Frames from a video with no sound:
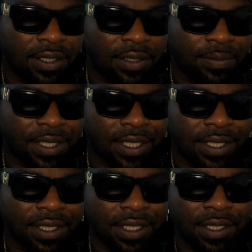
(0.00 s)
know what I'm
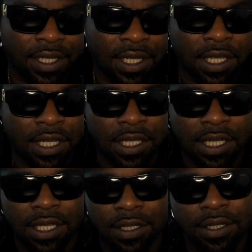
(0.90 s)
saying? Just
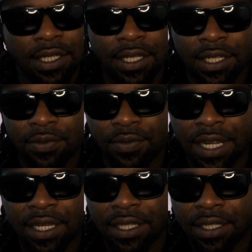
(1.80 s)
uh, getting it
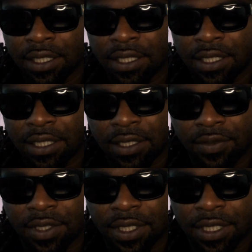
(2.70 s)
ready
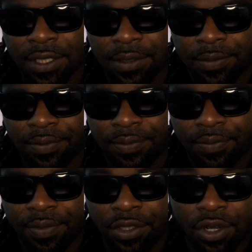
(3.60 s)
to um,
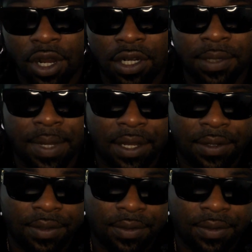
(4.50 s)
be talked about.